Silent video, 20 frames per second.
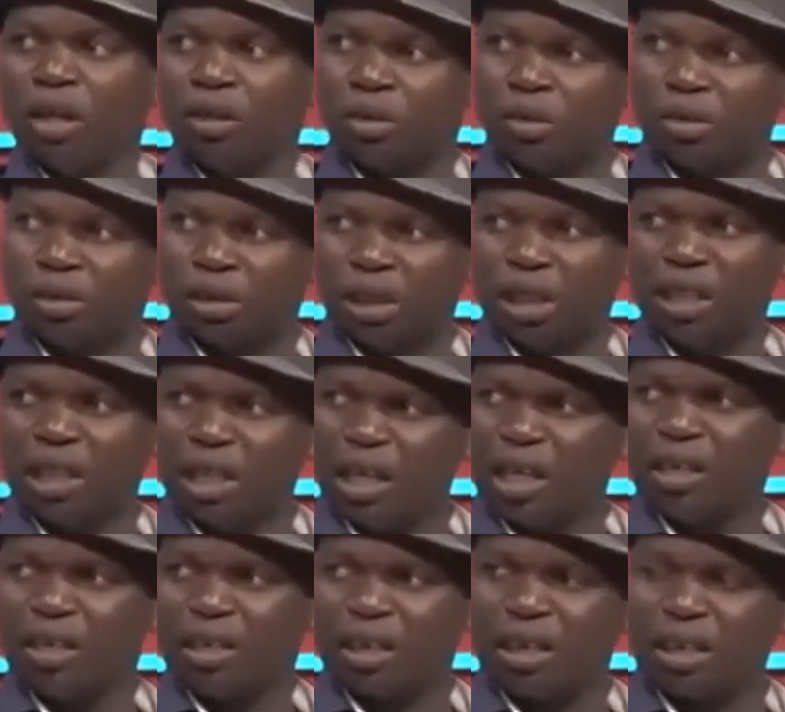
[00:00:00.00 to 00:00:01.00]
to drink
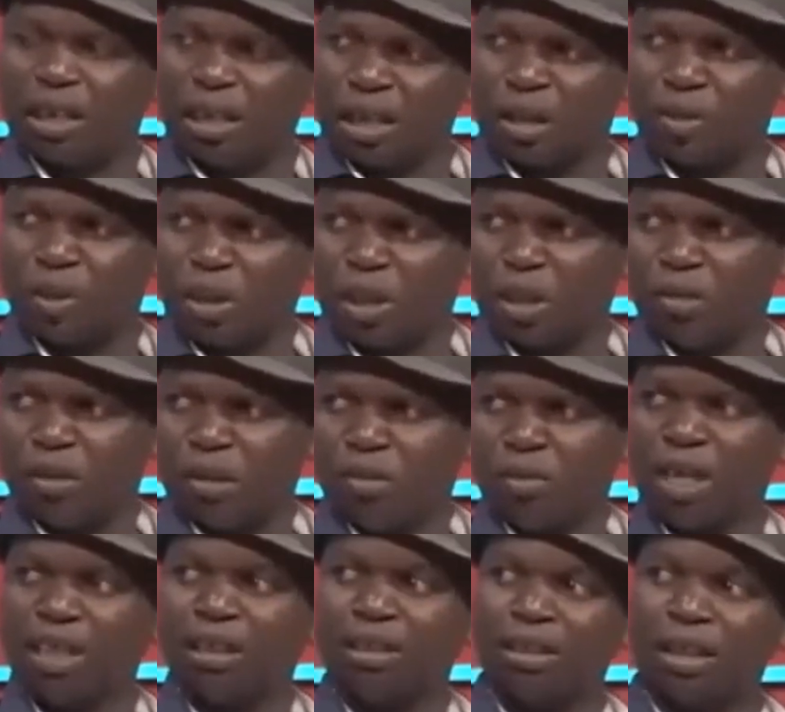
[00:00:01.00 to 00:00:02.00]
and drink responsibly.
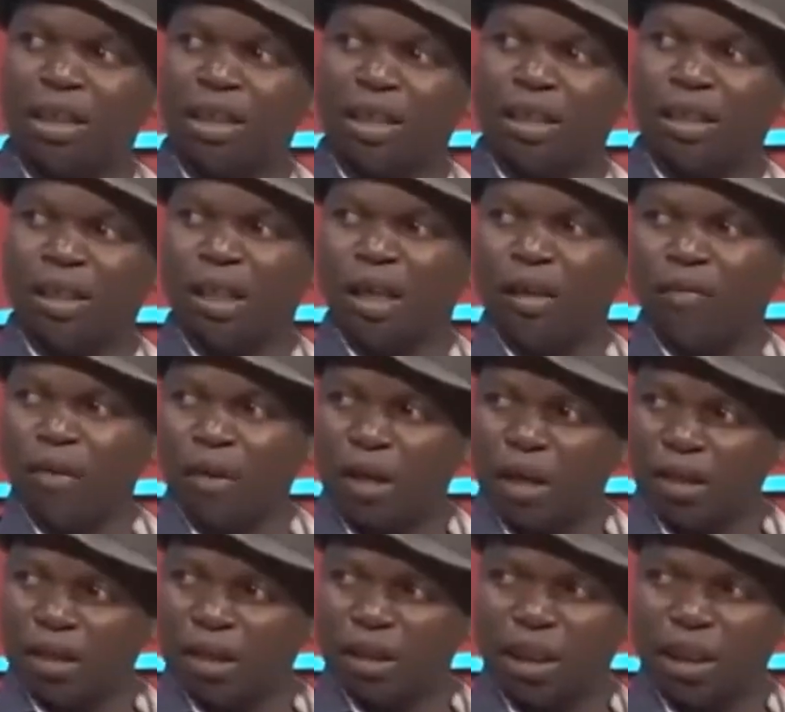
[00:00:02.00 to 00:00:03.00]
But if you can